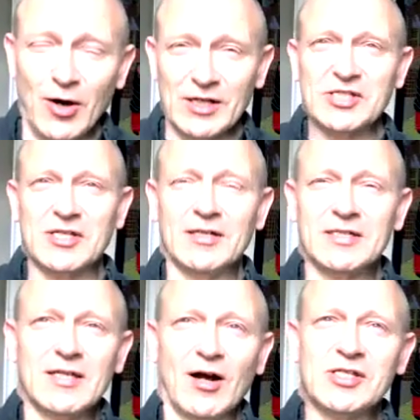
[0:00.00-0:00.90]

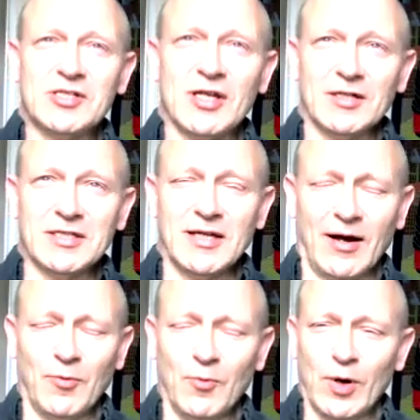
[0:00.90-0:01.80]
started
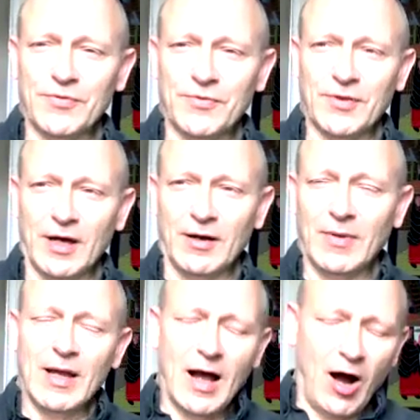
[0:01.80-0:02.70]
out with
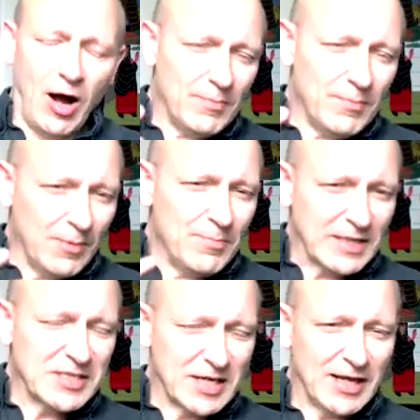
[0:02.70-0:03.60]
I'm
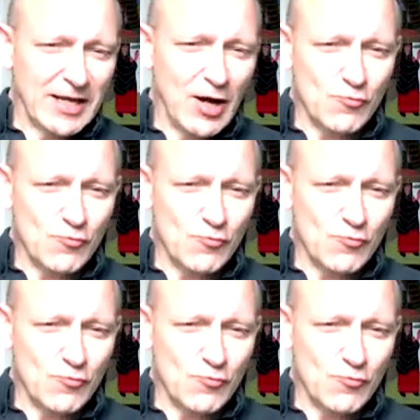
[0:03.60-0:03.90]
basically a